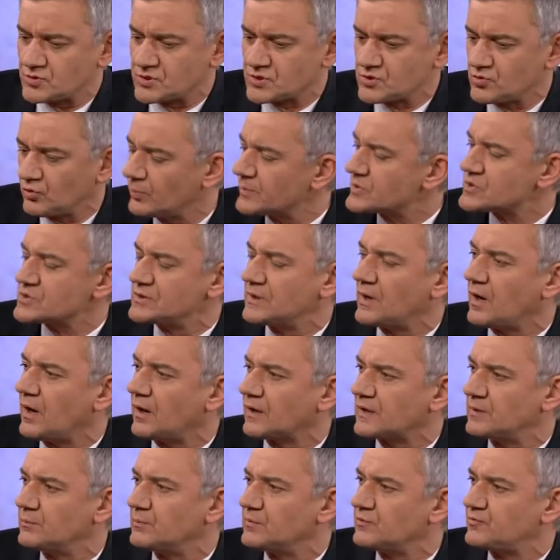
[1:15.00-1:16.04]
it's almost an
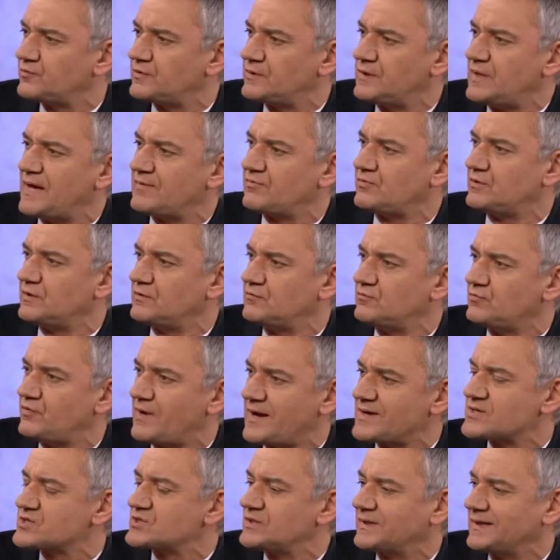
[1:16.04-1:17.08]
argument for never
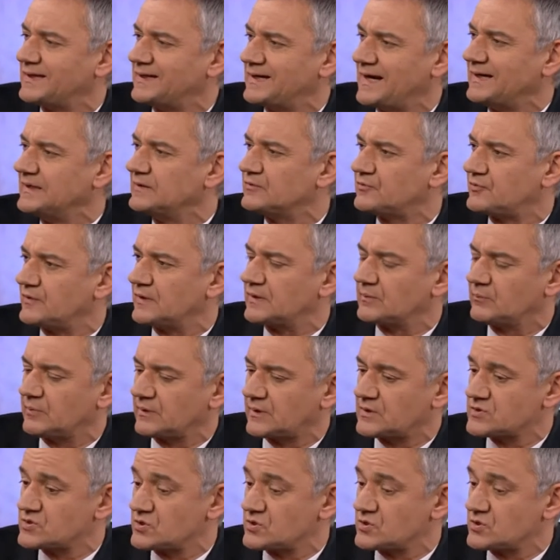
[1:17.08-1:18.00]
investing in anything, because